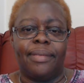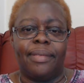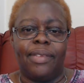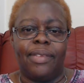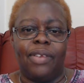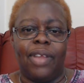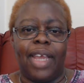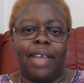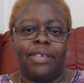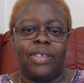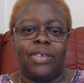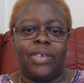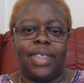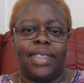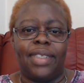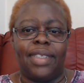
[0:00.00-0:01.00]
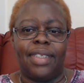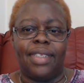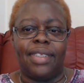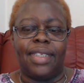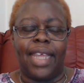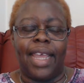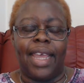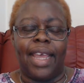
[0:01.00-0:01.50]
You have choices.
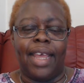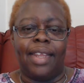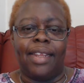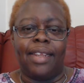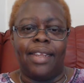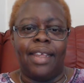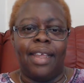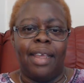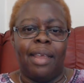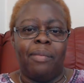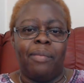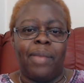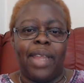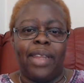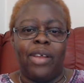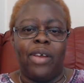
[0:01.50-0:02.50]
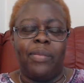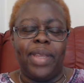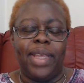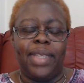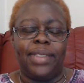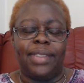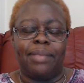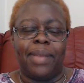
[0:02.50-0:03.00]
And by no
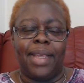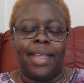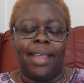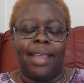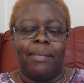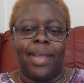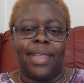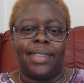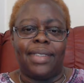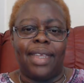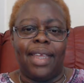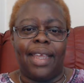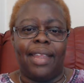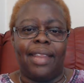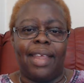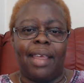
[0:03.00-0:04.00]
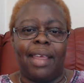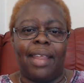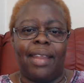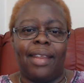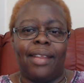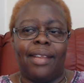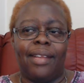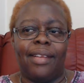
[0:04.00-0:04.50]
means am I saying that
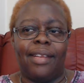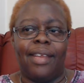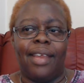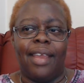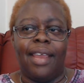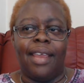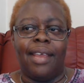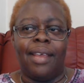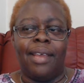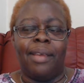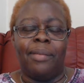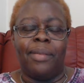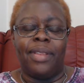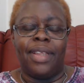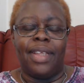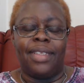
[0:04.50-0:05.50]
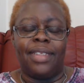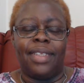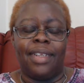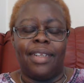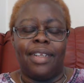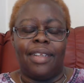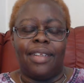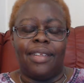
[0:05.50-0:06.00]
these
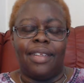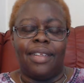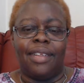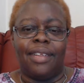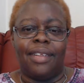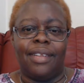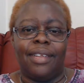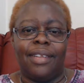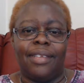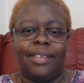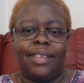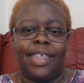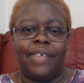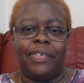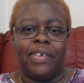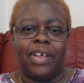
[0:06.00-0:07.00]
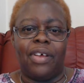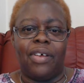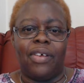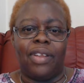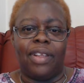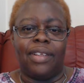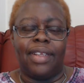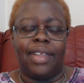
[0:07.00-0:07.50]

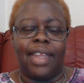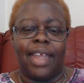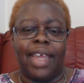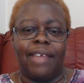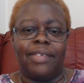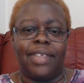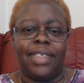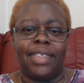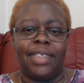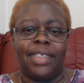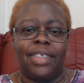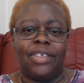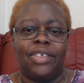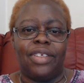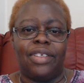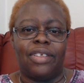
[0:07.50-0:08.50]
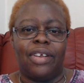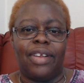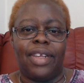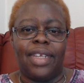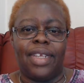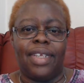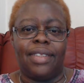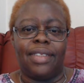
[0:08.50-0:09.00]
difficult life decisions are
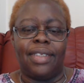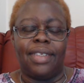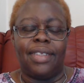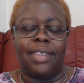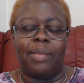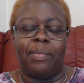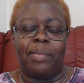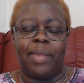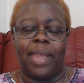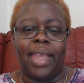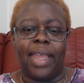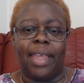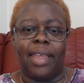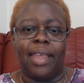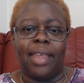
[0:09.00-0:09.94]
easy to make.